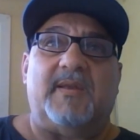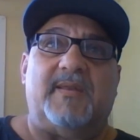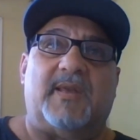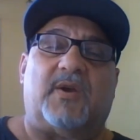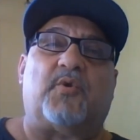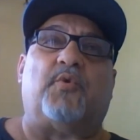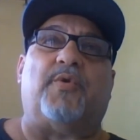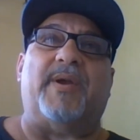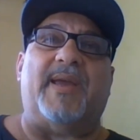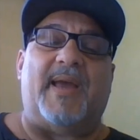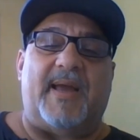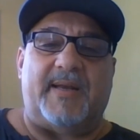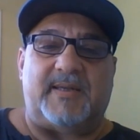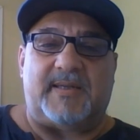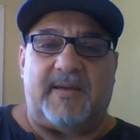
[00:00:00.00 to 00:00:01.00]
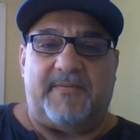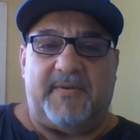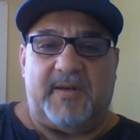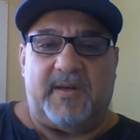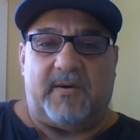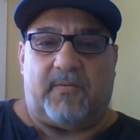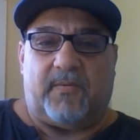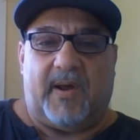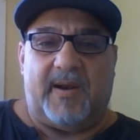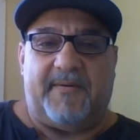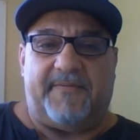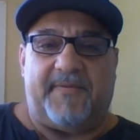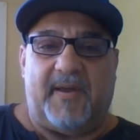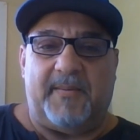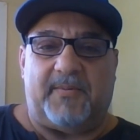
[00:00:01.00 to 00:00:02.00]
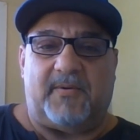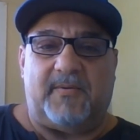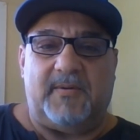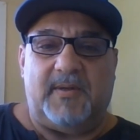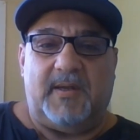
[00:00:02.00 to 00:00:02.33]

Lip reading: the creativity to write a fable